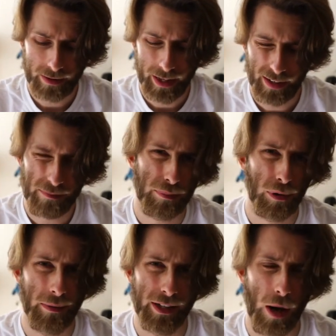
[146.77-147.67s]
They
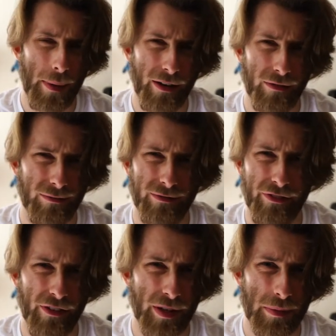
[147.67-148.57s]
probably got about
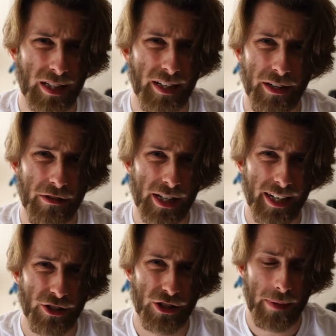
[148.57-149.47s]
50% use
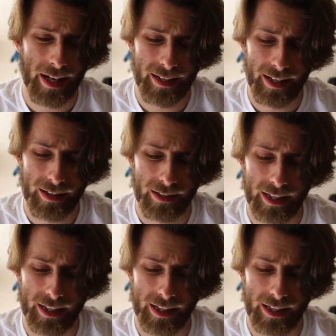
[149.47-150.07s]
each, depending.